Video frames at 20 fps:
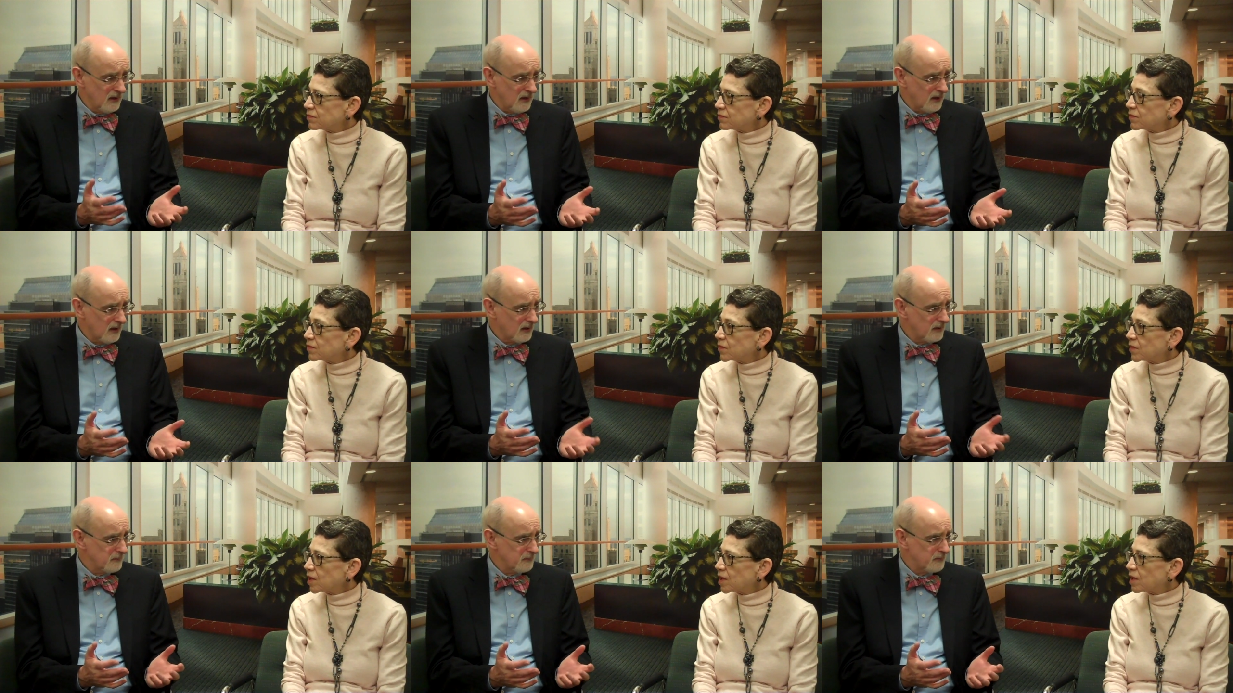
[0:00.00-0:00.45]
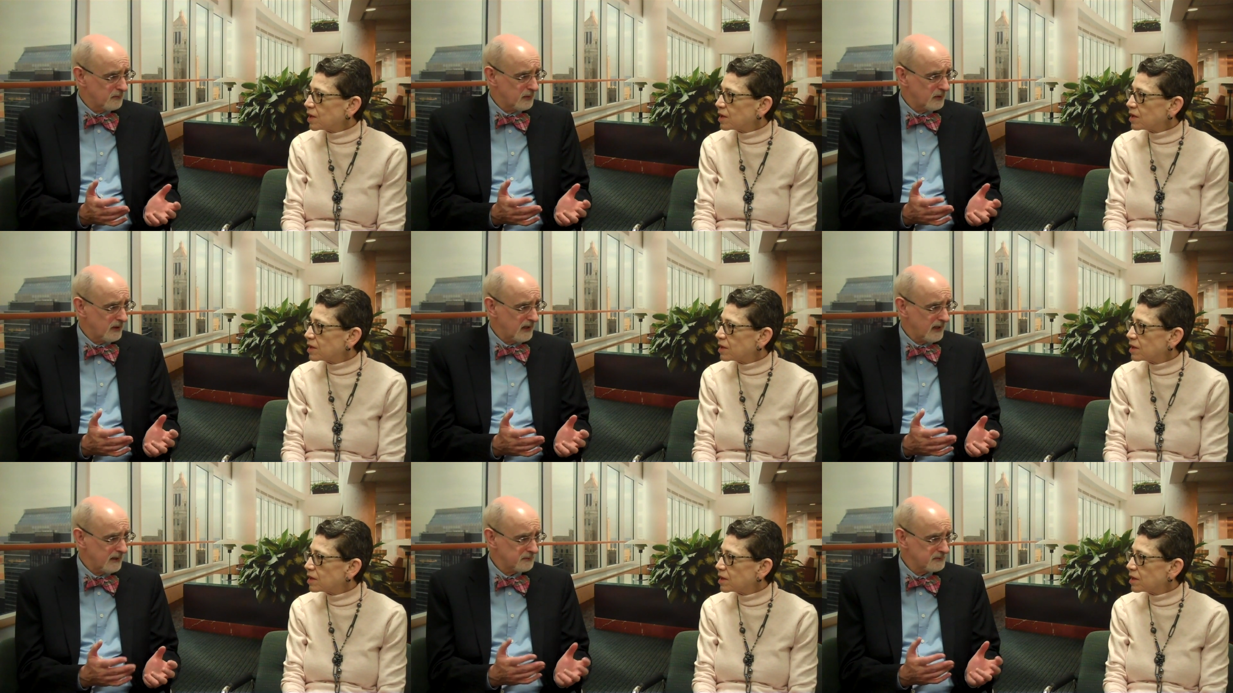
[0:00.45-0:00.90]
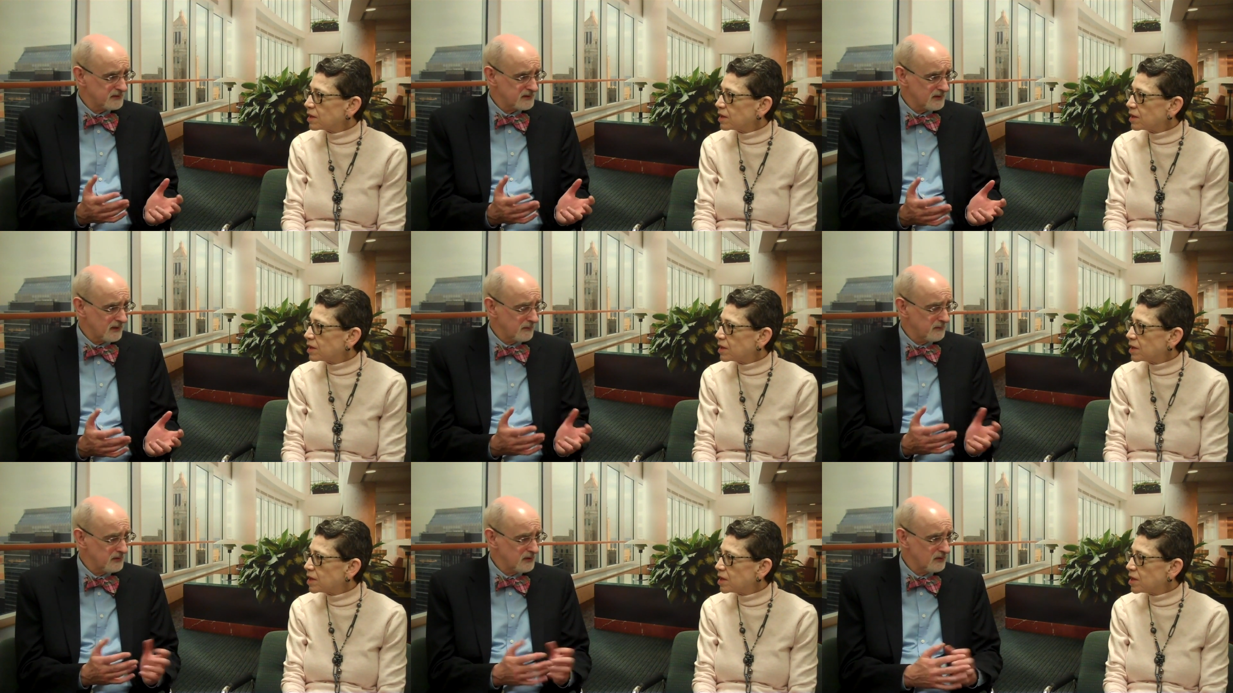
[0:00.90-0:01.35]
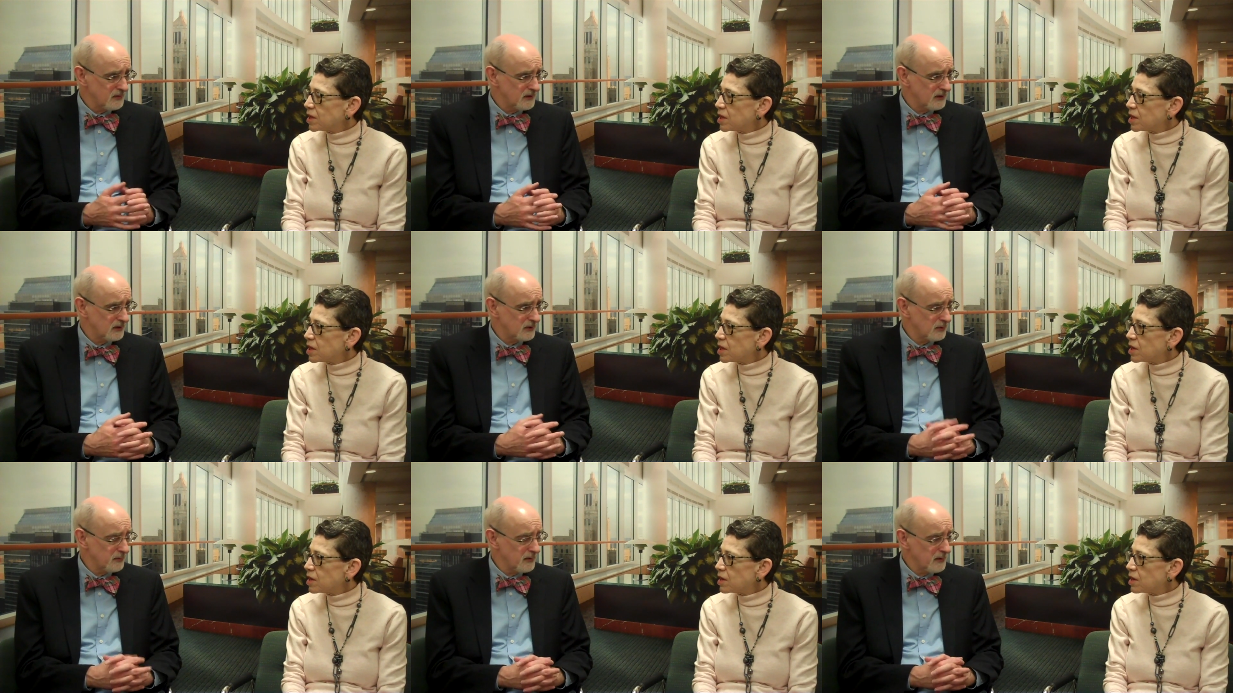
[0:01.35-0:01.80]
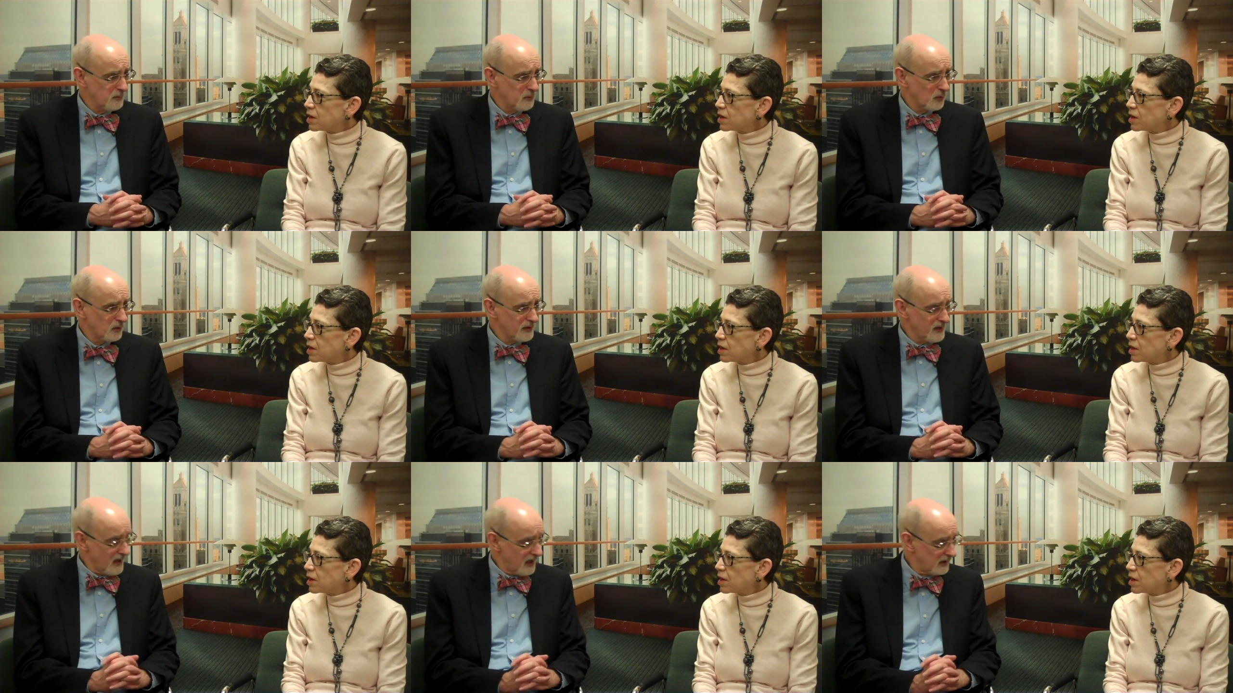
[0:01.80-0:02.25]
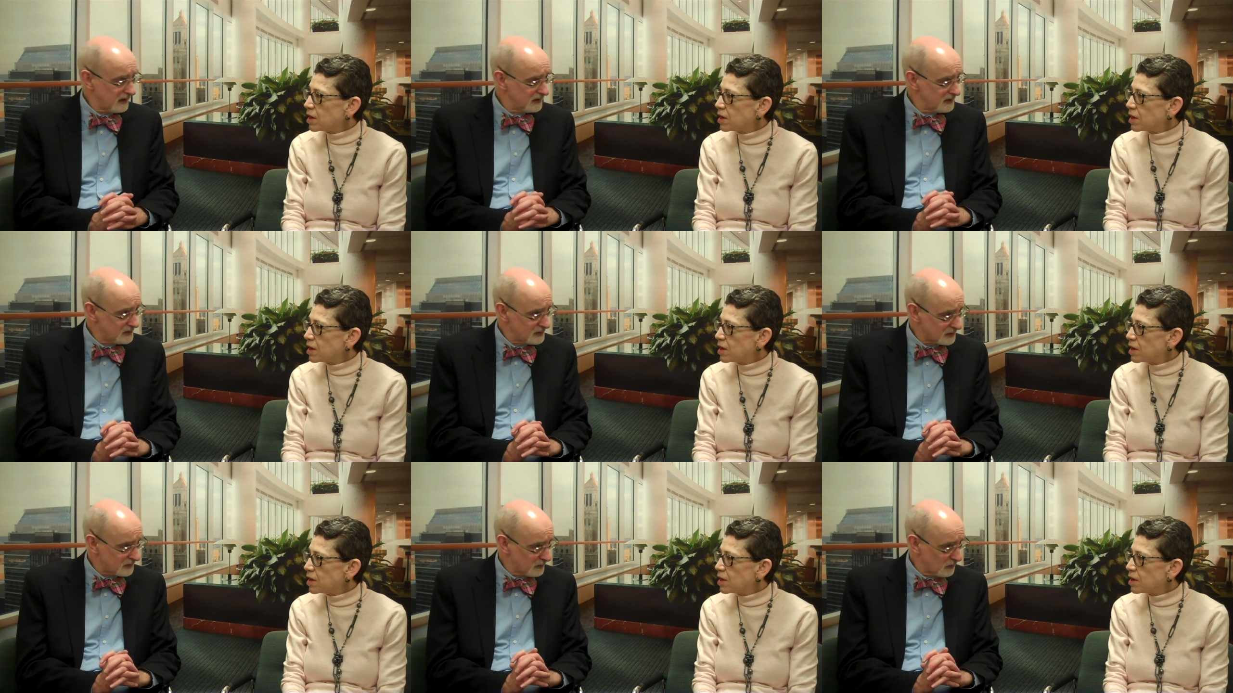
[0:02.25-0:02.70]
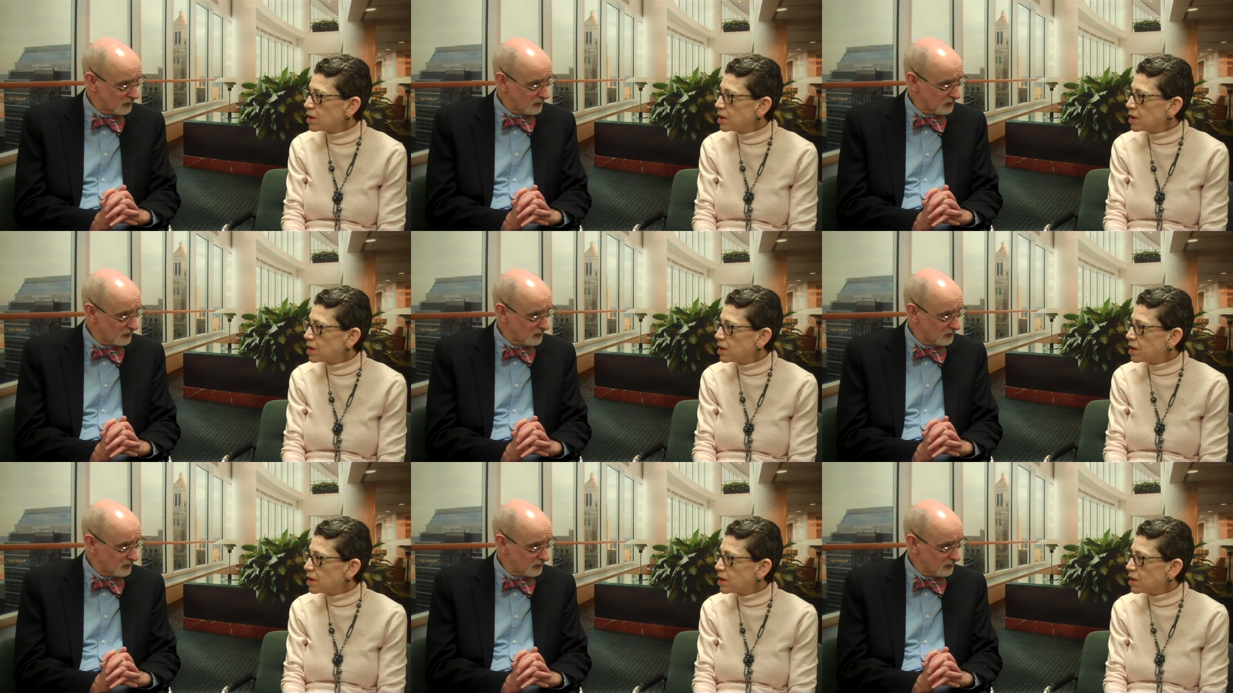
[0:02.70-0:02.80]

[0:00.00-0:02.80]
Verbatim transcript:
Speaker 1: or perhaps, I mean, do you think there would be more knowledge or